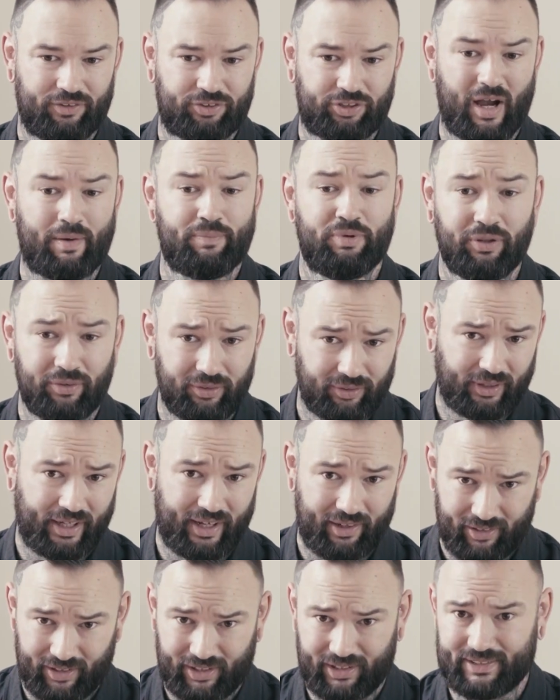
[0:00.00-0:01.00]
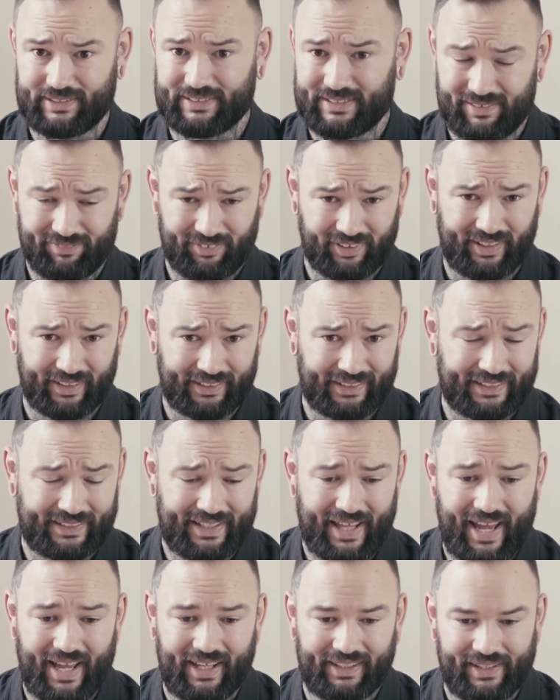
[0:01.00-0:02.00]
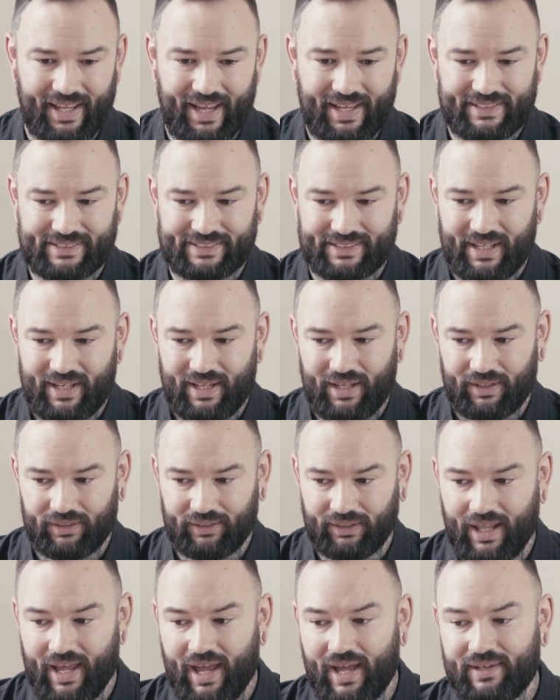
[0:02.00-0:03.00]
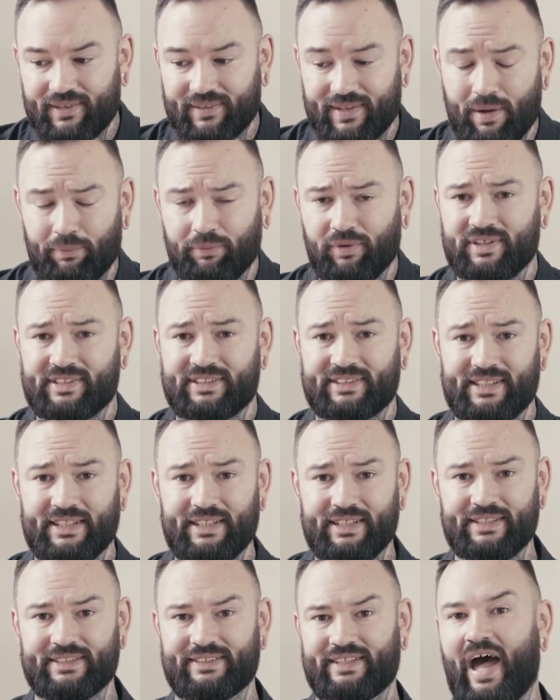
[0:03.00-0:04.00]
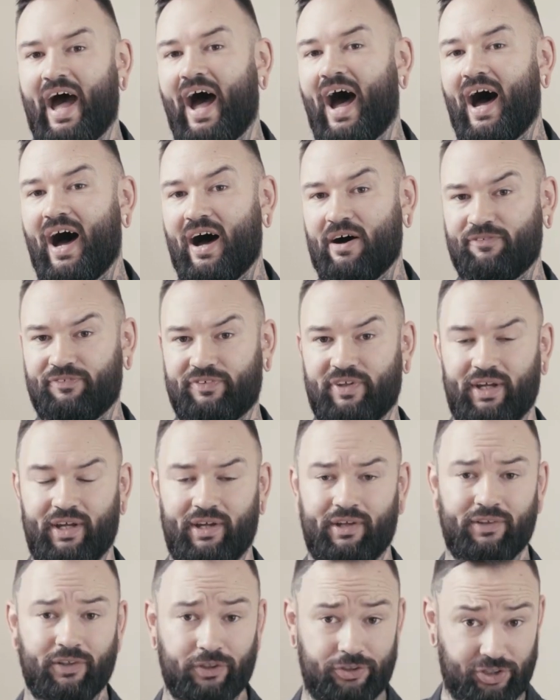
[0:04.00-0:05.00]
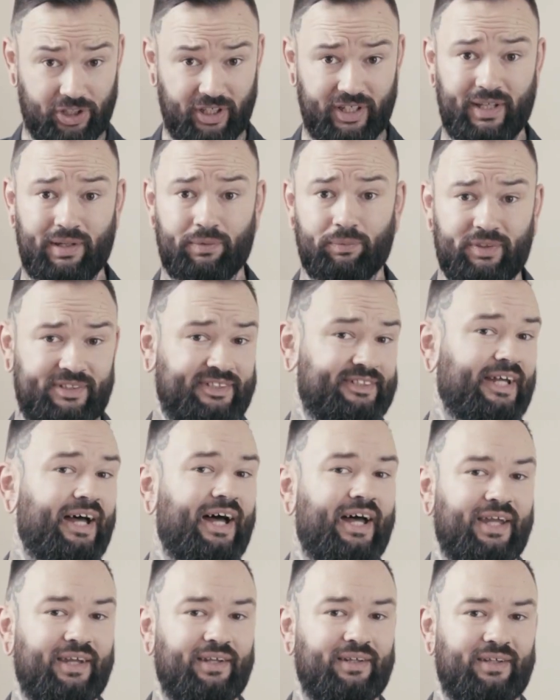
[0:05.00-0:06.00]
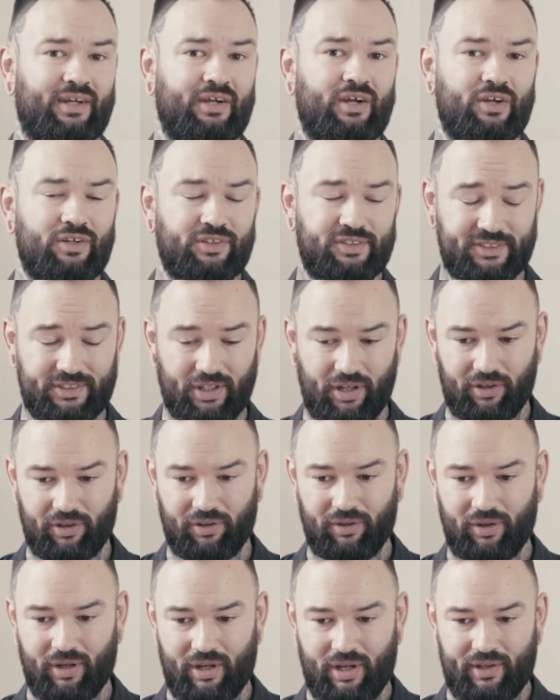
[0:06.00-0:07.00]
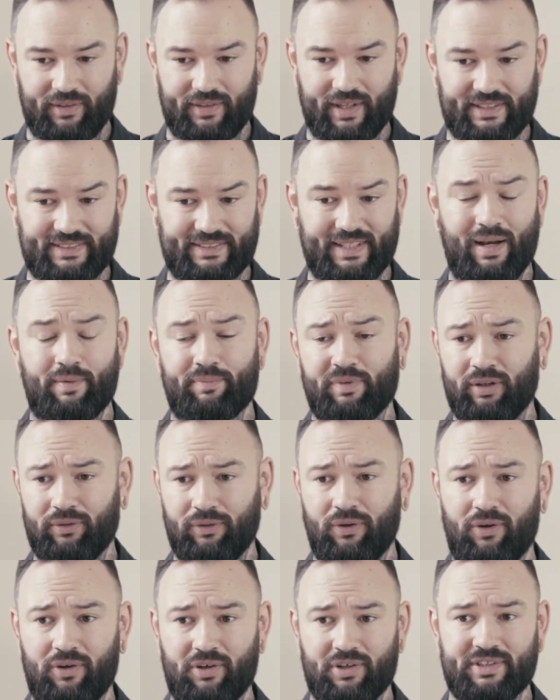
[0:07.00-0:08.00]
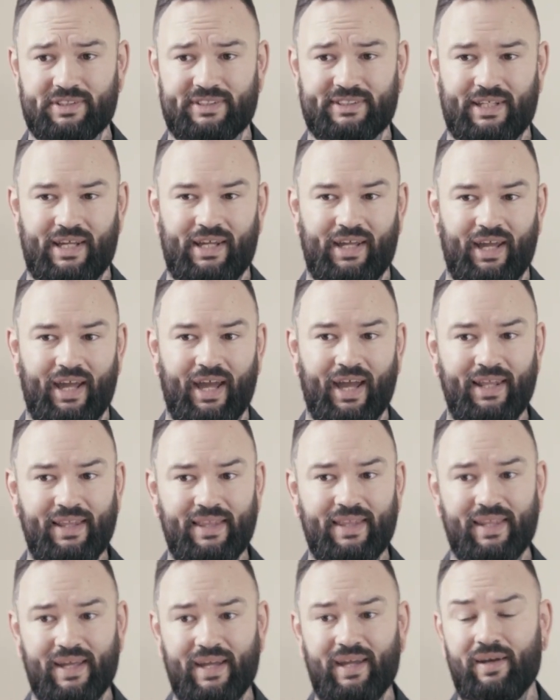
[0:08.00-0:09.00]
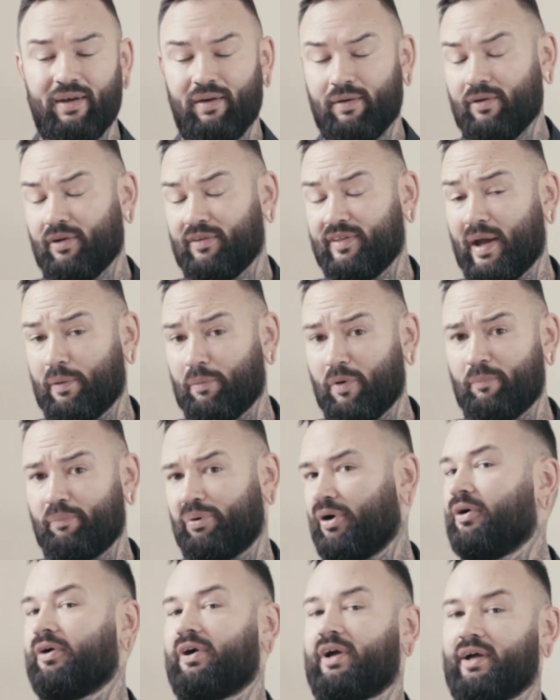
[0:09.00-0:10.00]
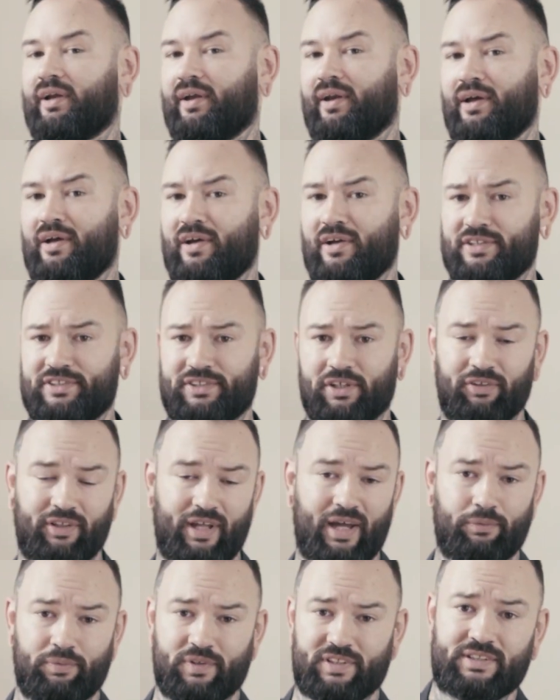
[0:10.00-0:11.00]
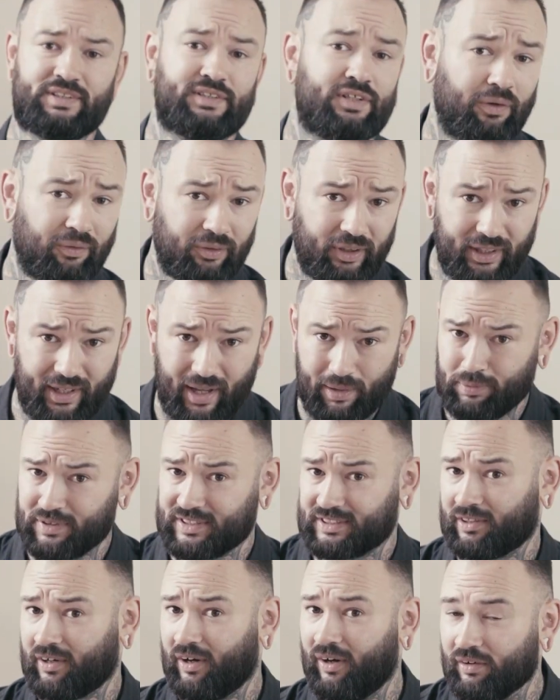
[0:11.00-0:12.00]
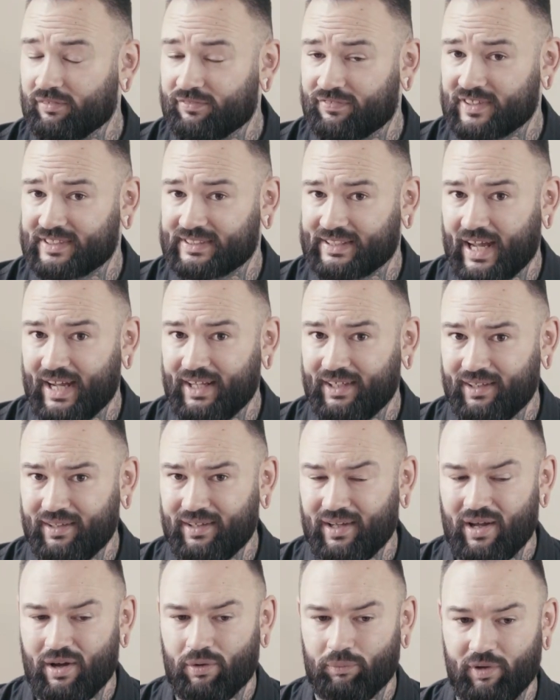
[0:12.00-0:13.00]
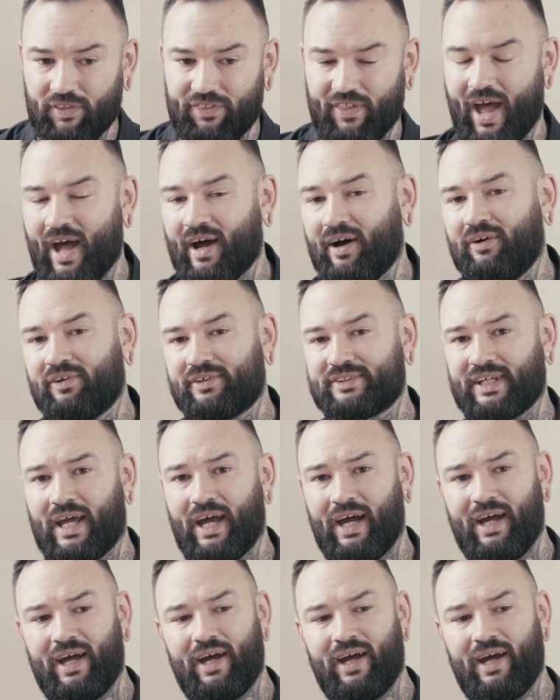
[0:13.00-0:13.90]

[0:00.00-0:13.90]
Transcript: tribunal hearings and everything like that, that's land that was seized after the treaty was signed. So they set up the laws and then they were broken. So land was stolen, it was confiscated without